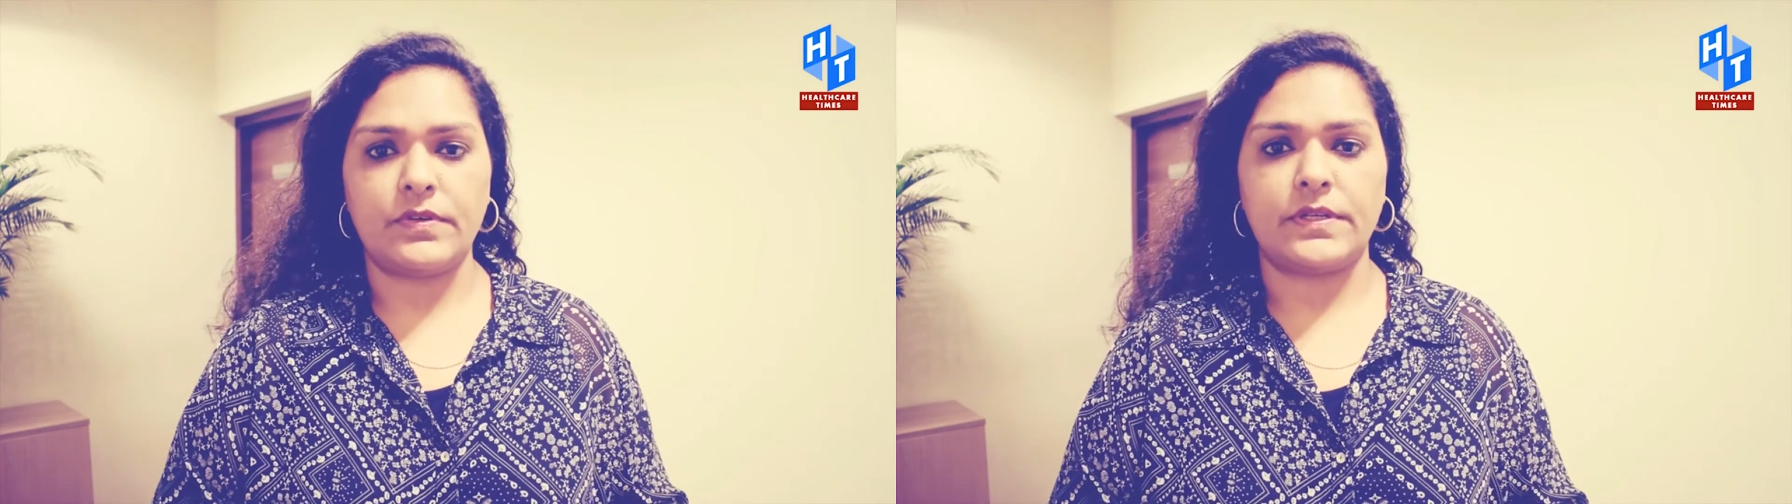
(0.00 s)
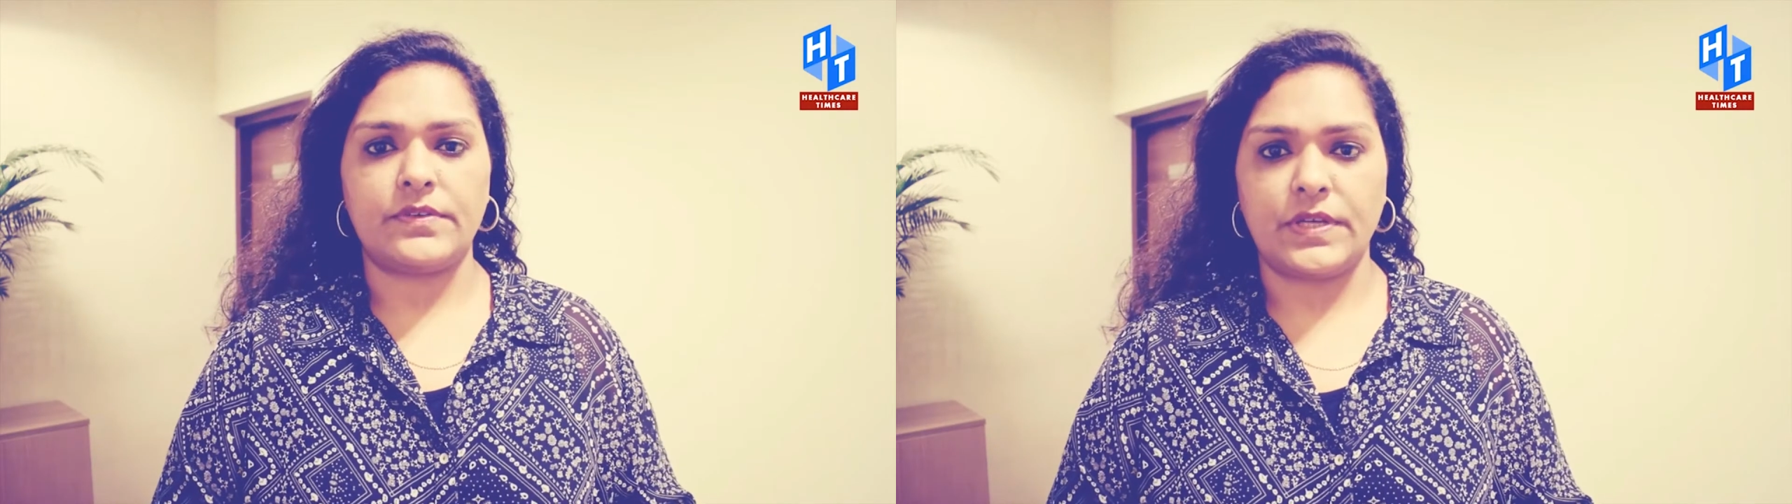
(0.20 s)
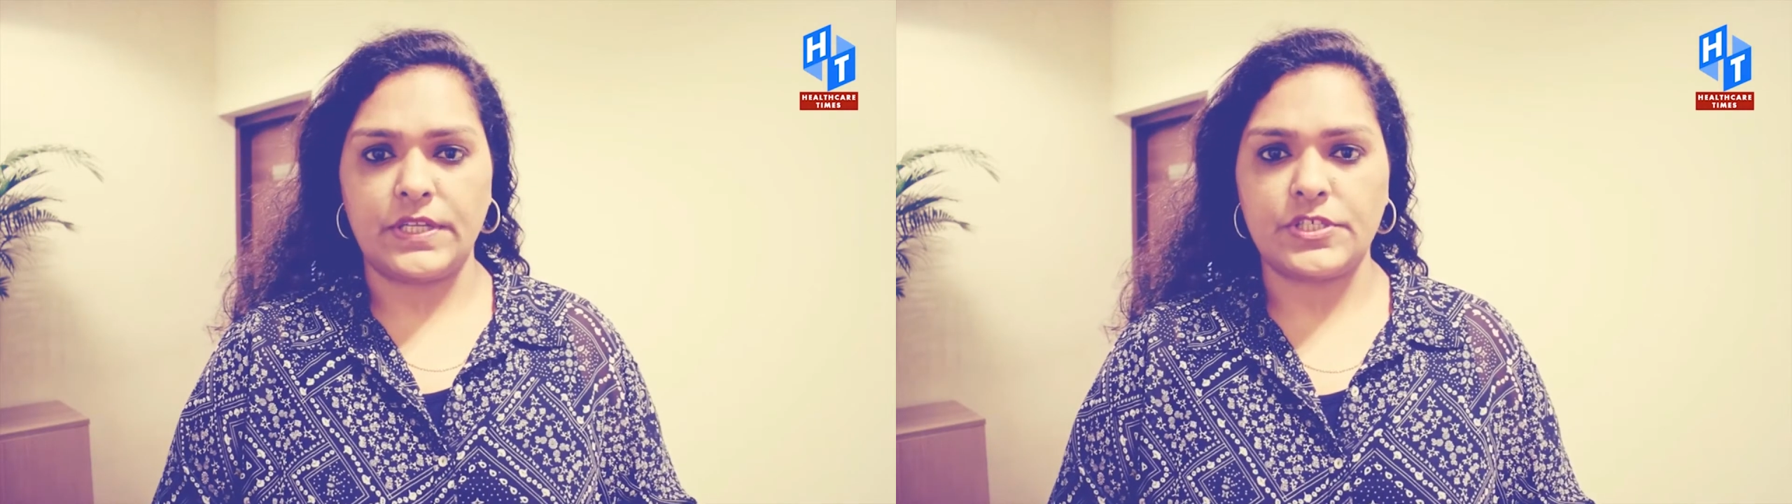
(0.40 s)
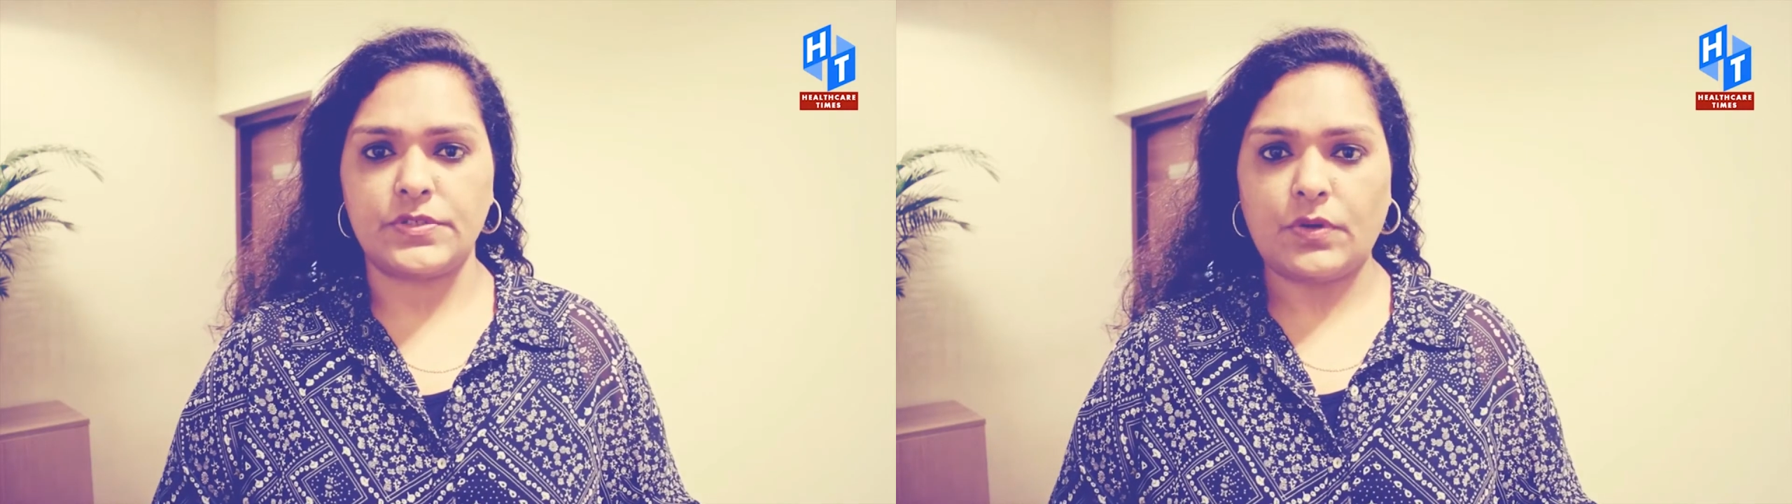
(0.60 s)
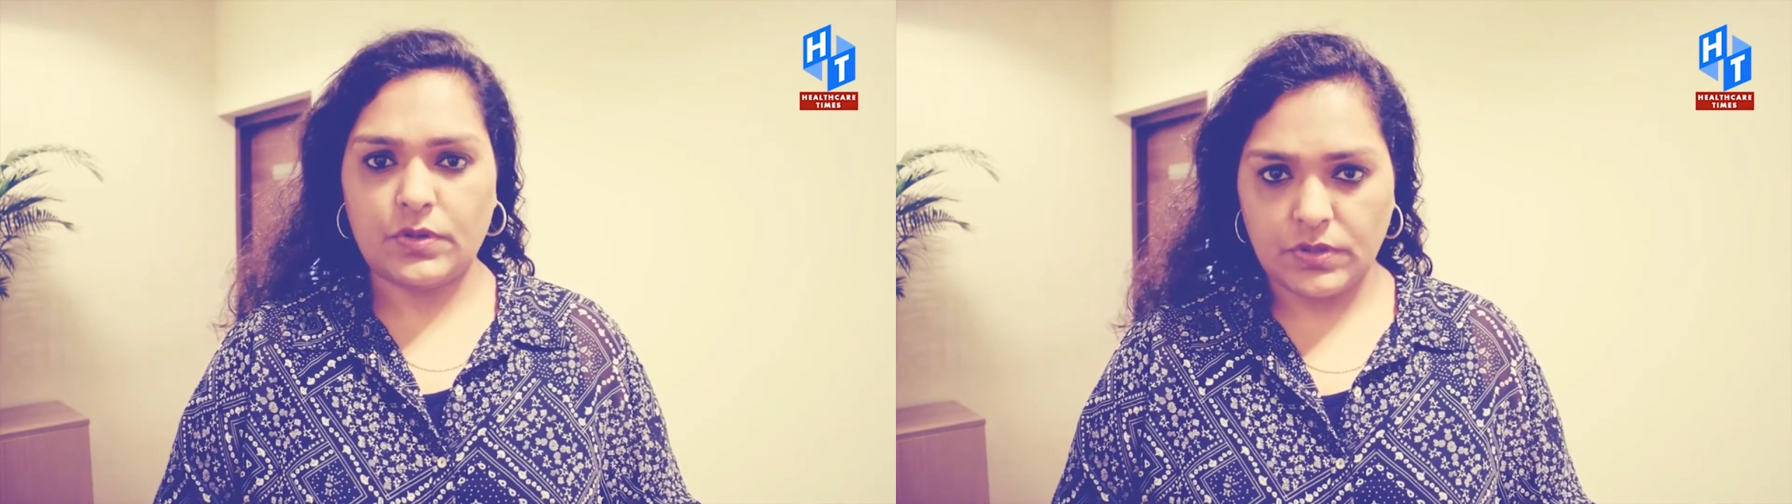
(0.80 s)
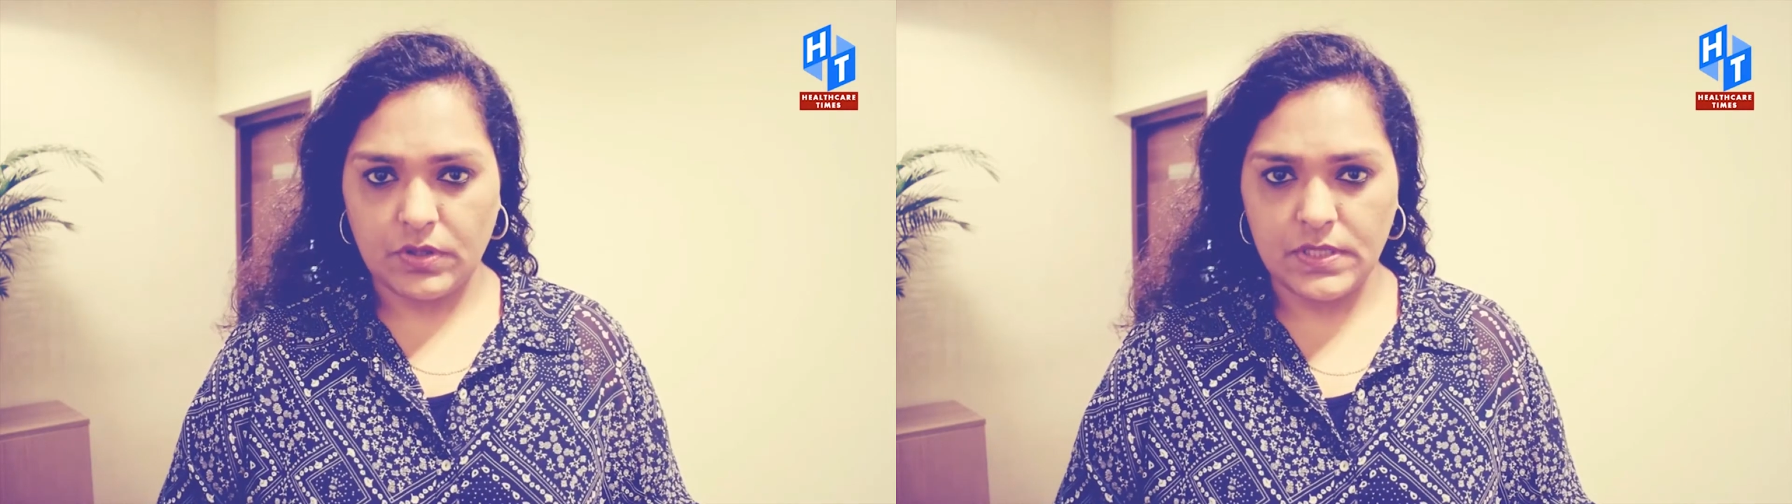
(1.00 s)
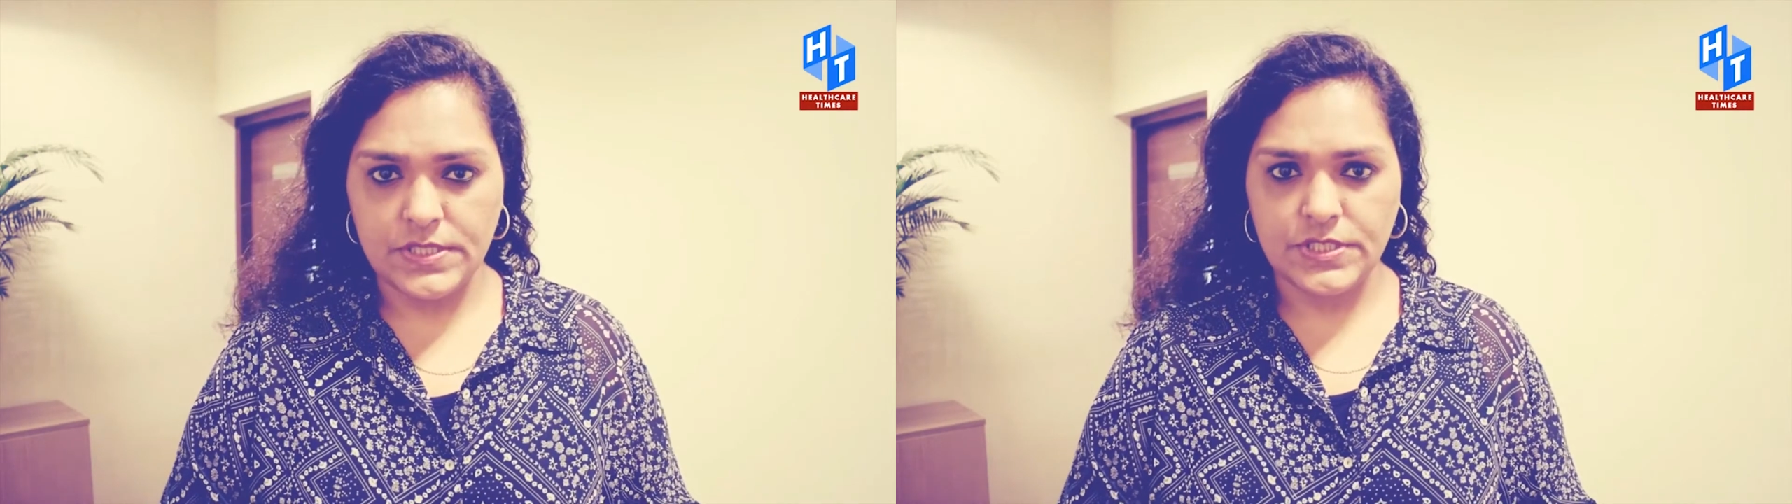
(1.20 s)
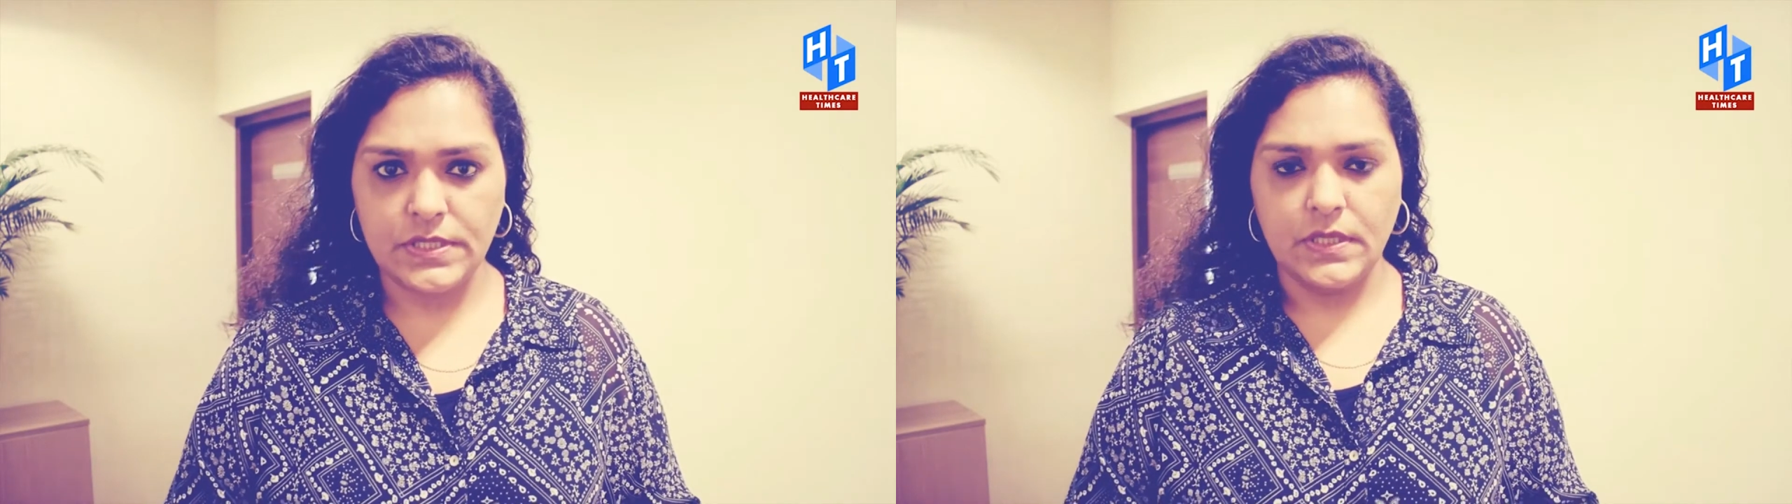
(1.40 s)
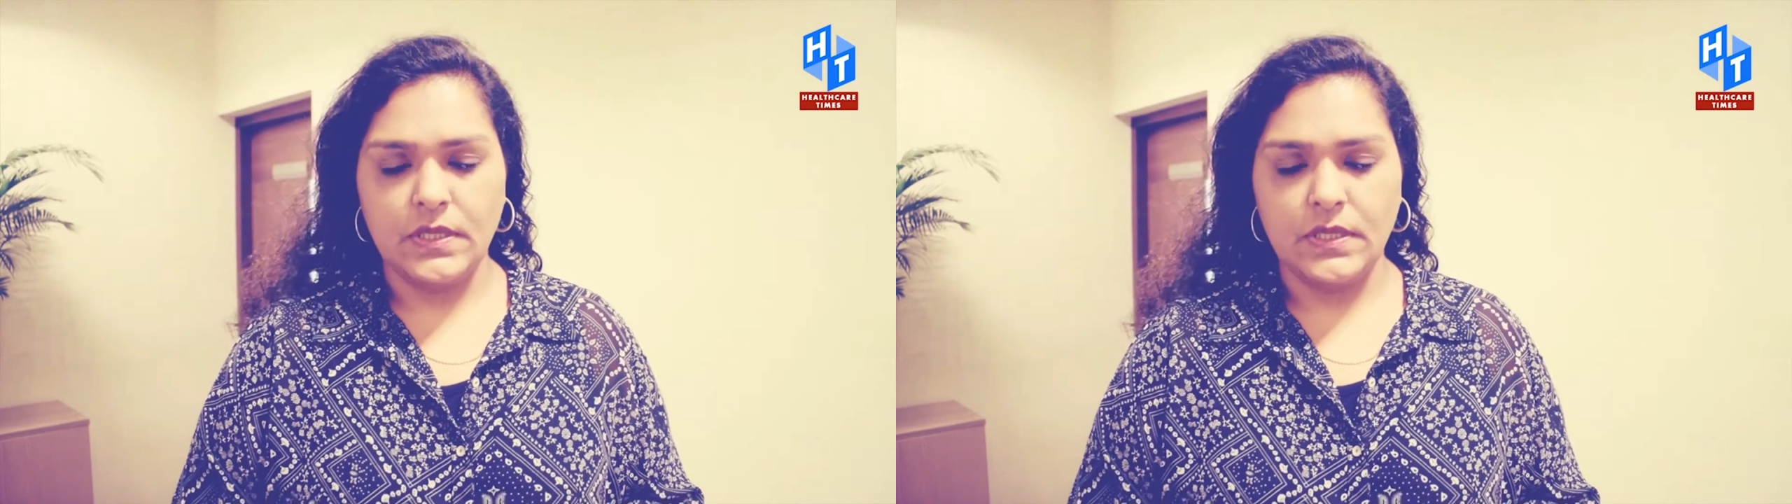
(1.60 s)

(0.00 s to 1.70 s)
at radiation oncology,